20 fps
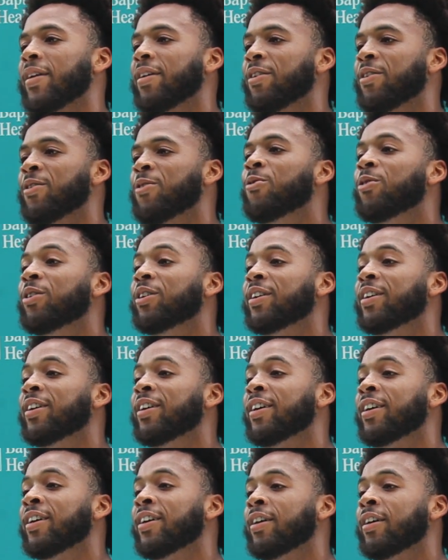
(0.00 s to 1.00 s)
You see
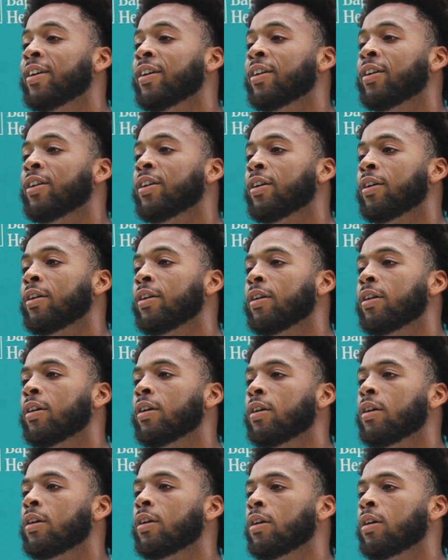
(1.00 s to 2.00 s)
it firsthand. We only
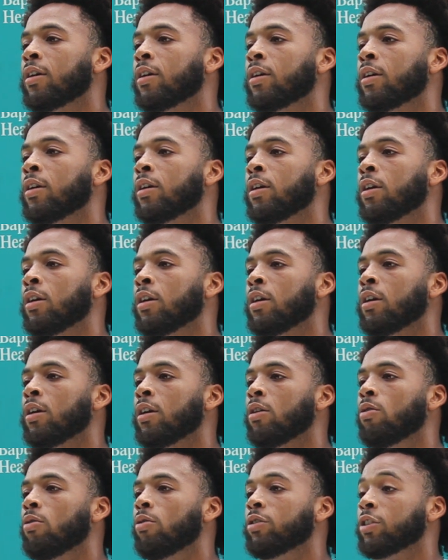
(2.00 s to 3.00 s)
see it
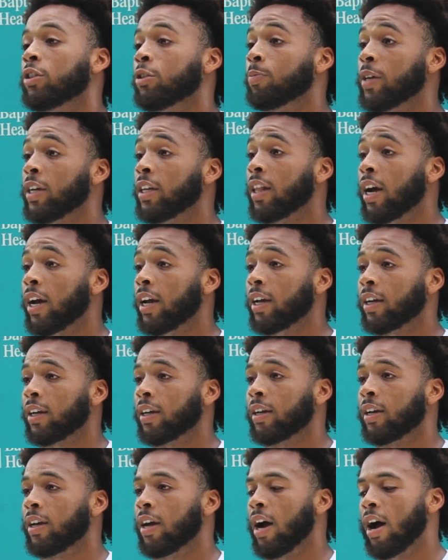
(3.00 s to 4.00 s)
from the What's the speed like?
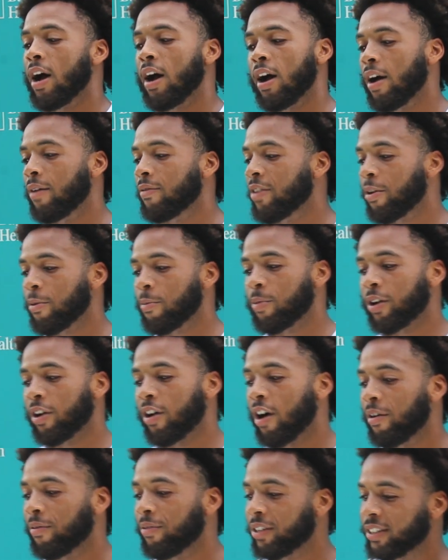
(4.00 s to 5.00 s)
I, I've never been an
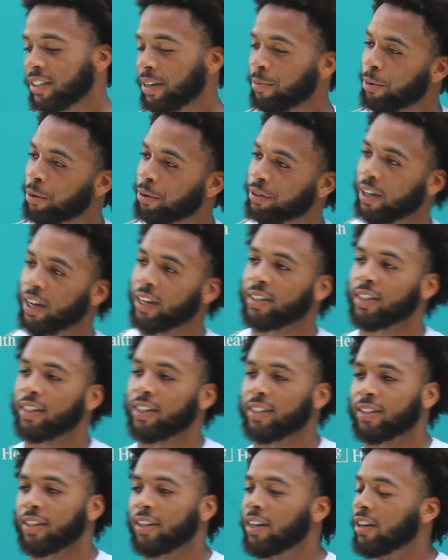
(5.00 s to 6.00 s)
offense that moves like this.
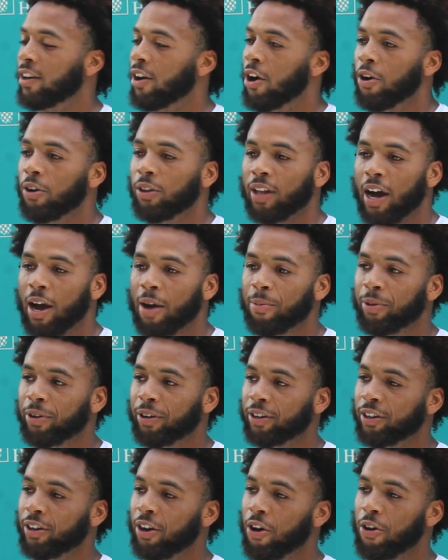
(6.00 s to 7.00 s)
Uh, the O-linemen are
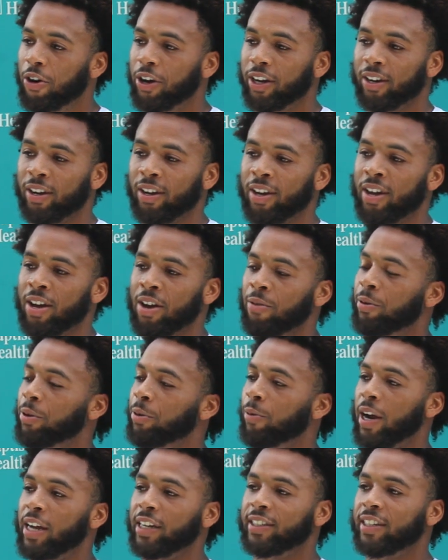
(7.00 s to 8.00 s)
going. We
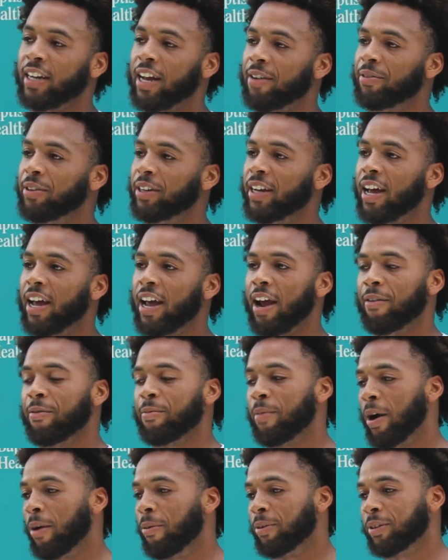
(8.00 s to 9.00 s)
racing every day.
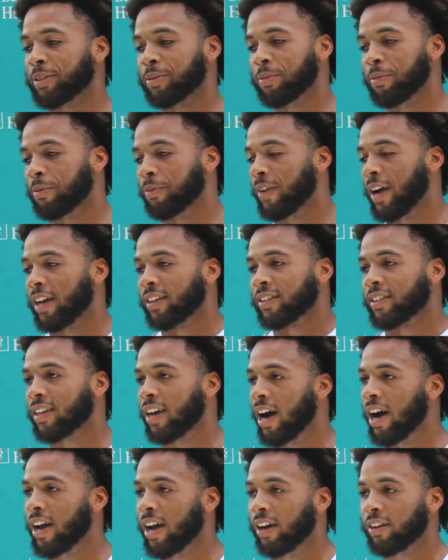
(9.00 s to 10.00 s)
Everybody wants to be the fastest
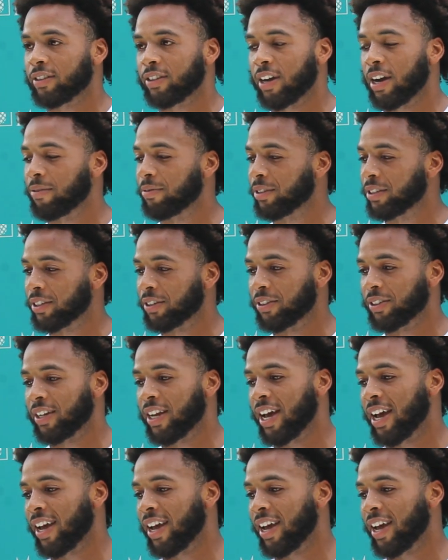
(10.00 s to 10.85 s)
guy out there every single day.